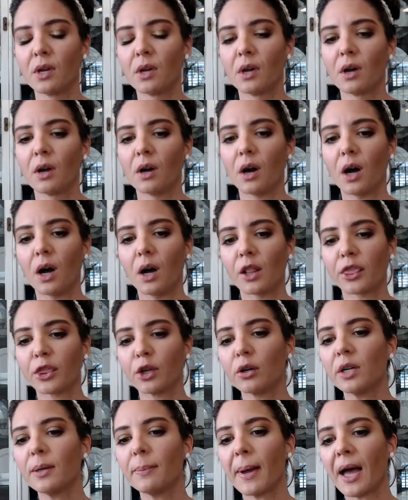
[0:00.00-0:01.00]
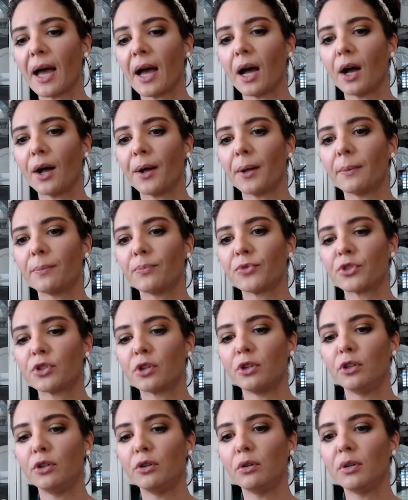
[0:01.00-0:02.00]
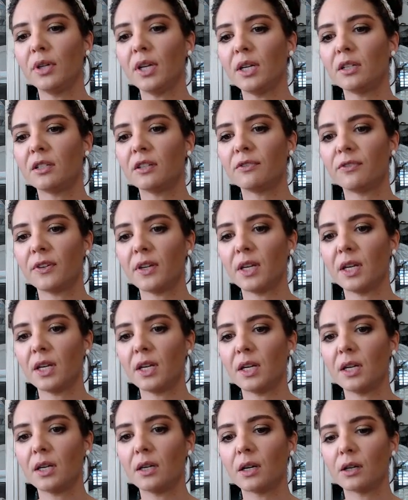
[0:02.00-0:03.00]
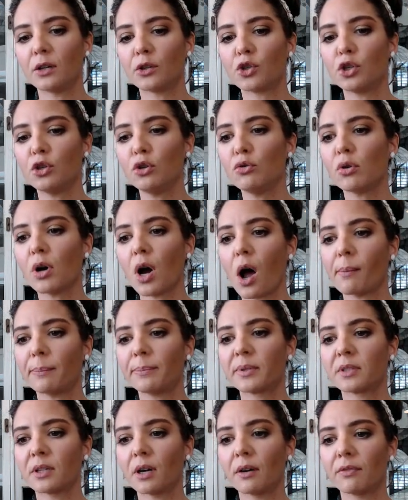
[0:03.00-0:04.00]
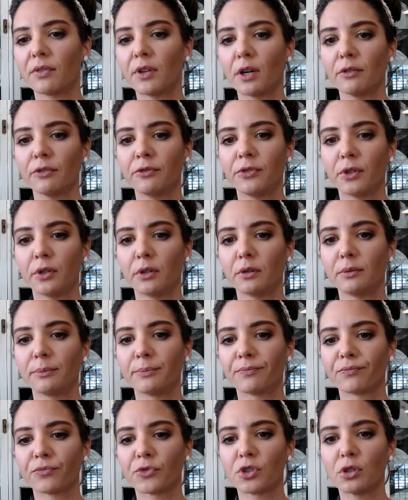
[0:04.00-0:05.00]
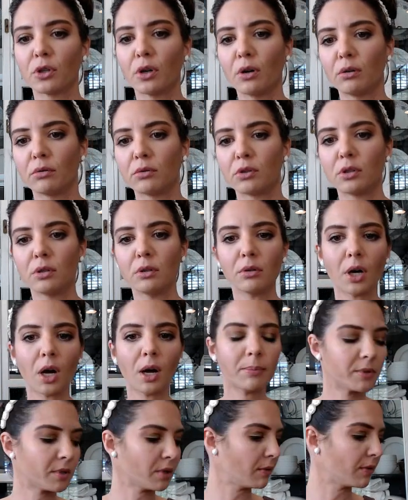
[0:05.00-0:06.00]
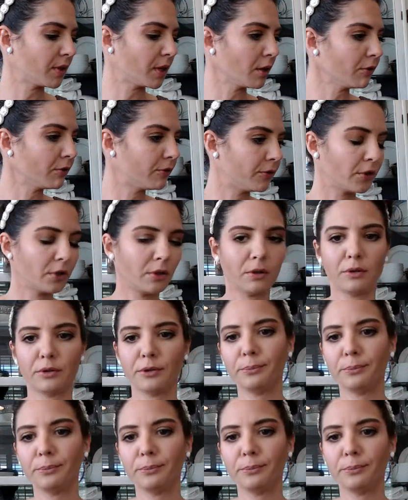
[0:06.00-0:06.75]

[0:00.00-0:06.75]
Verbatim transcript: uh, 30 pounds, you need to feed two cups of their food. So two cups of their food